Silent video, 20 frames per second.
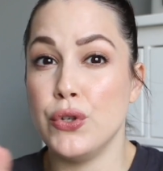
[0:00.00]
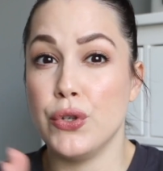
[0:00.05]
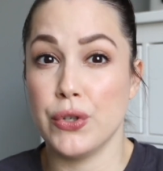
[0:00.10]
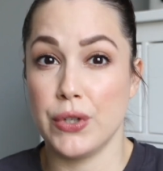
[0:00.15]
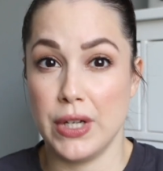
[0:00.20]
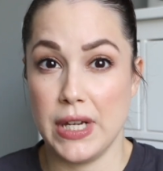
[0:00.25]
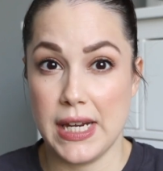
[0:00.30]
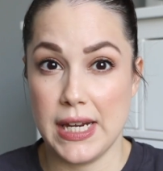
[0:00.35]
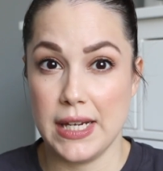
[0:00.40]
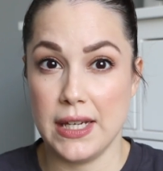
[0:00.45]
your
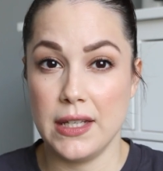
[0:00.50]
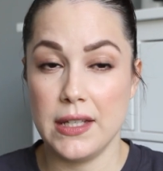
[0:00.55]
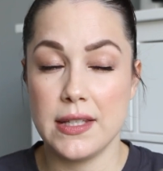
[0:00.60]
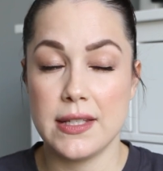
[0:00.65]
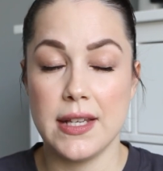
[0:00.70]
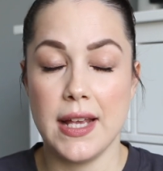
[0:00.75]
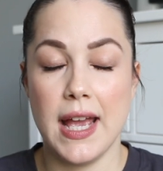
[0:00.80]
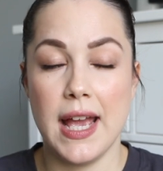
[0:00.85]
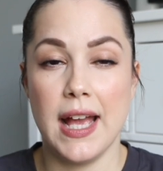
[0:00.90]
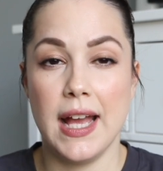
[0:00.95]

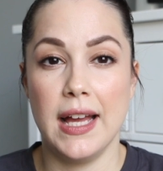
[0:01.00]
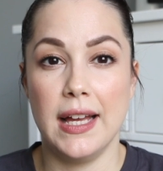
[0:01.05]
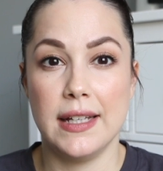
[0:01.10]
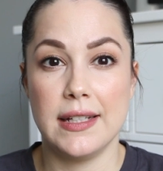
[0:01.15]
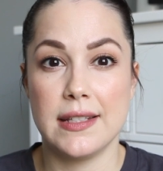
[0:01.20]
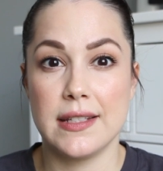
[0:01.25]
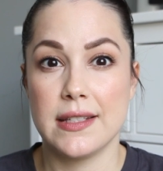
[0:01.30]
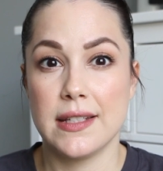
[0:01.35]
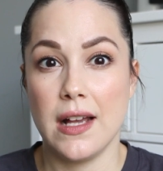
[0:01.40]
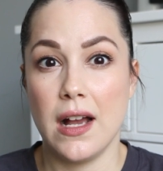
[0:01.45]
needs
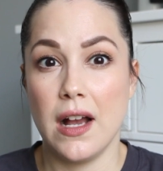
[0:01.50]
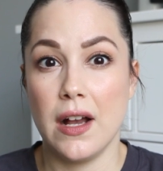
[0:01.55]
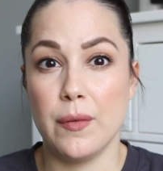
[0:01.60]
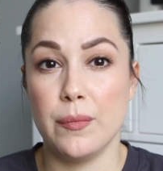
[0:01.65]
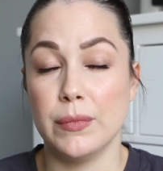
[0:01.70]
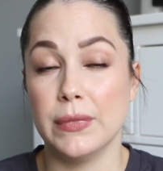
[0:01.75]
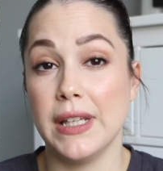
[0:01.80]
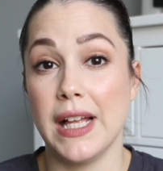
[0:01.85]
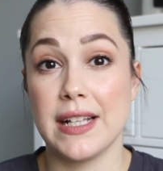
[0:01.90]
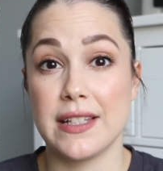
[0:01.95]
and
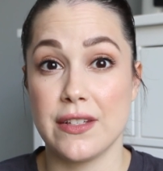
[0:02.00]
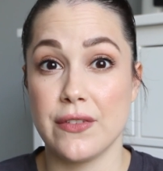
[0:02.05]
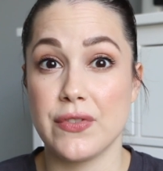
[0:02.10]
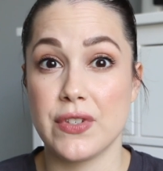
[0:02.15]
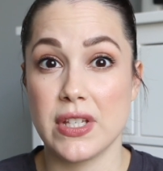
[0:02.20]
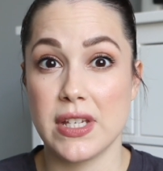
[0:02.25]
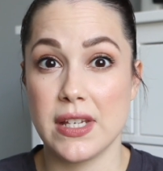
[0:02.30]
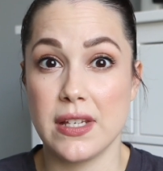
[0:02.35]
lots of